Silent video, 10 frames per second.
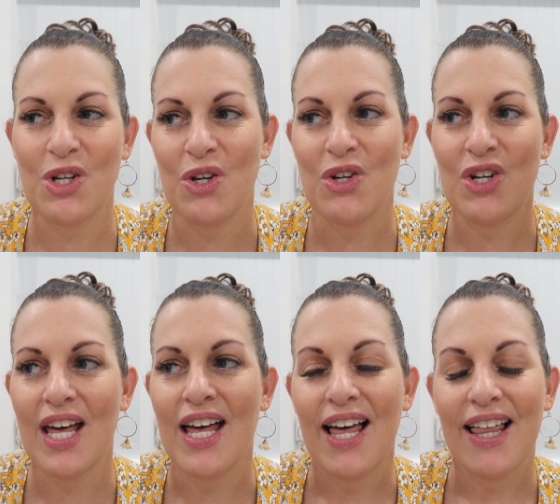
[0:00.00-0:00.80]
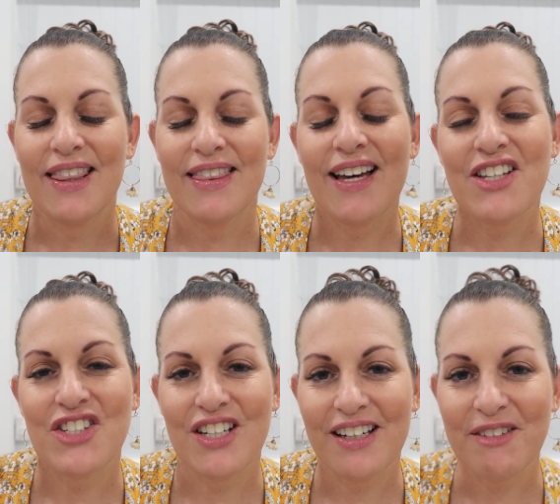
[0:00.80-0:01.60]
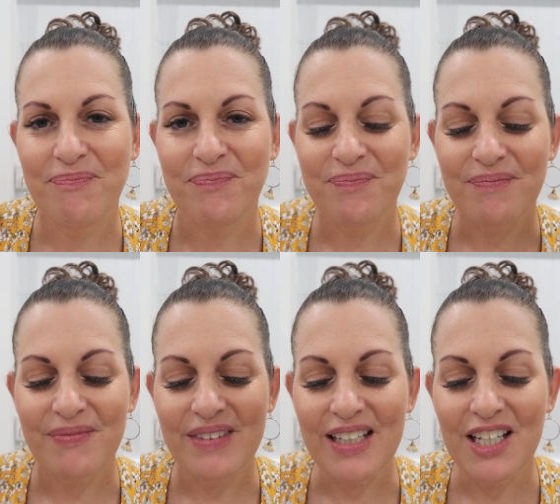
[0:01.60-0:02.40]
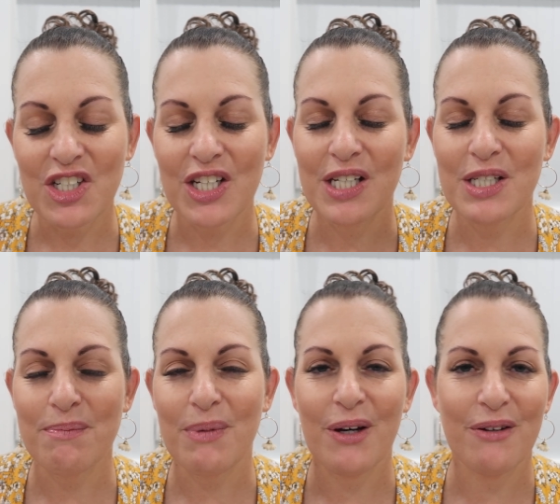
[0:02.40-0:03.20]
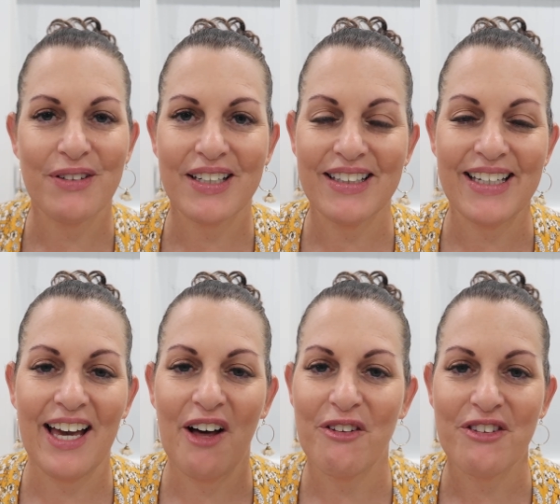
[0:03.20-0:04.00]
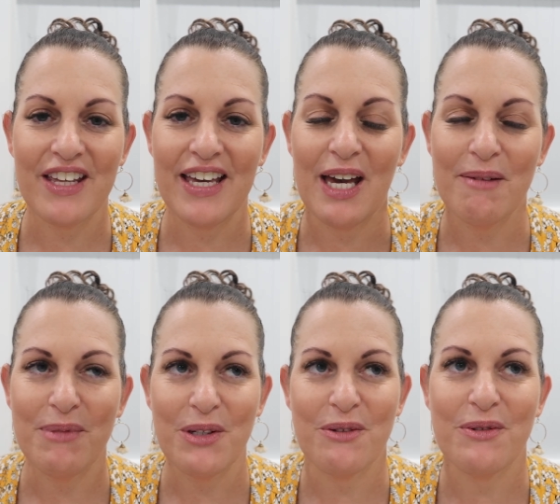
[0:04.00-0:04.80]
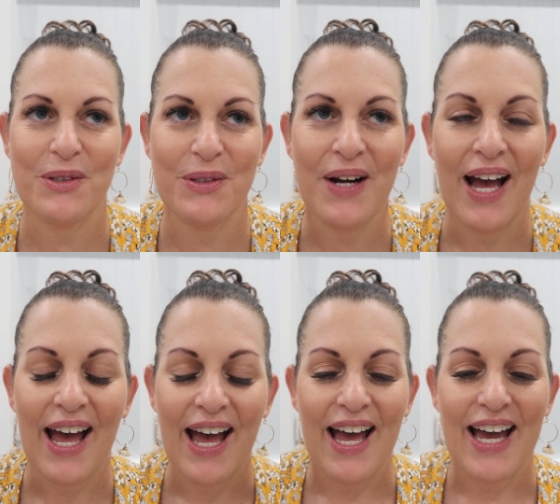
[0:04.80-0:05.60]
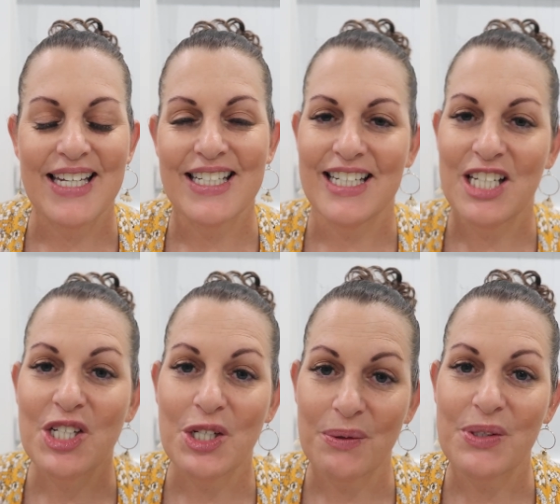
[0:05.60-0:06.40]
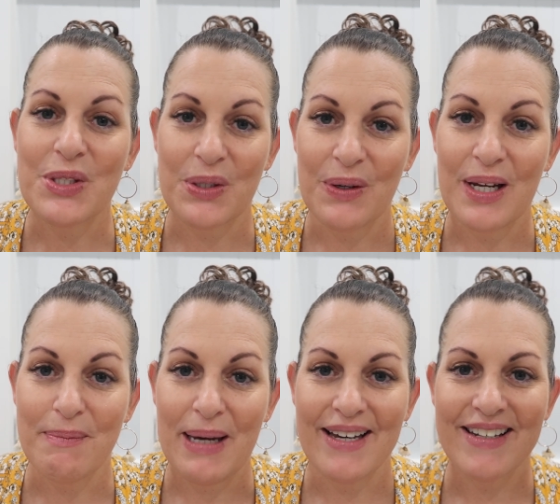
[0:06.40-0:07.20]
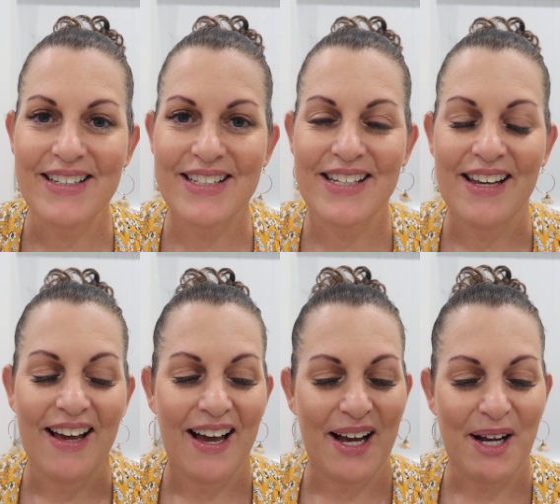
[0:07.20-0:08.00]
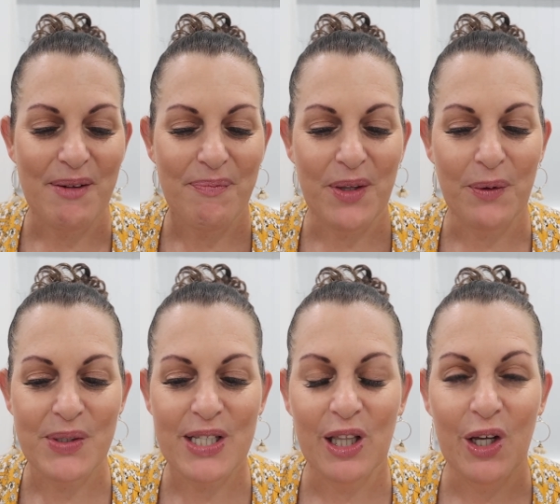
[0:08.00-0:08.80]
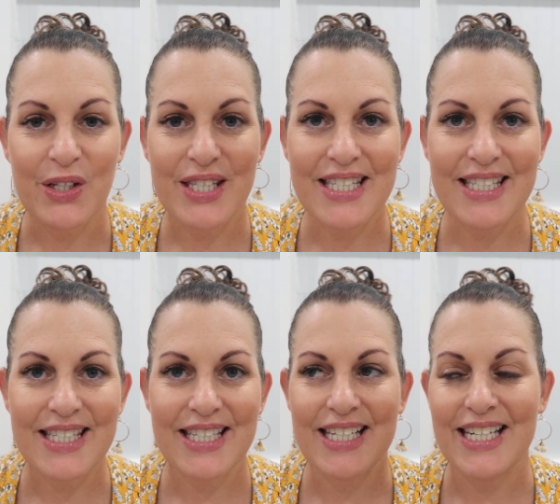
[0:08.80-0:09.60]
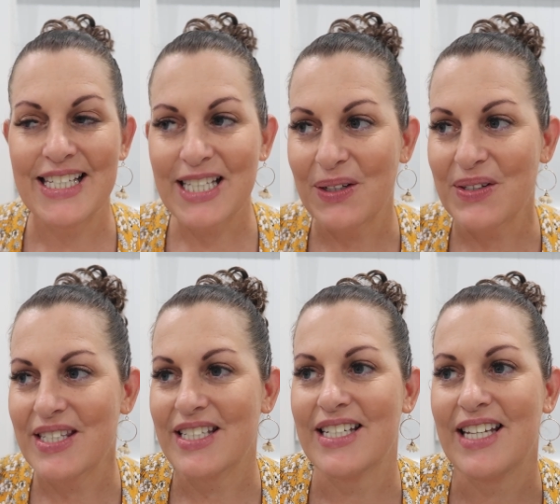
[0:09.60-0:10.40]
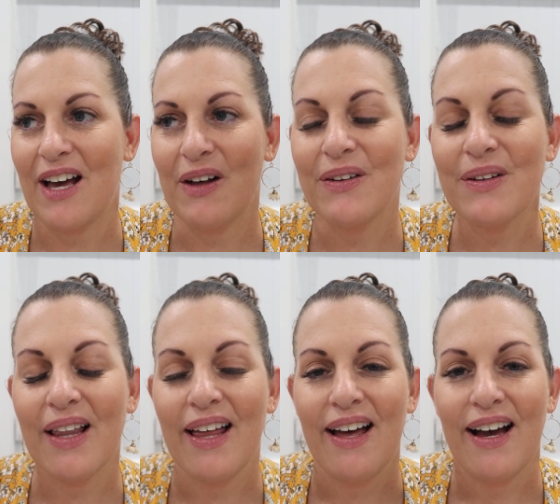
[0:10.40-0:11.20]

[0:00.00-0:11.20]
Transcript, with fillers: June last year. She is perfectly healthy and beautiful, and I need to do a story about it. Um, there was lots there is lots to tell.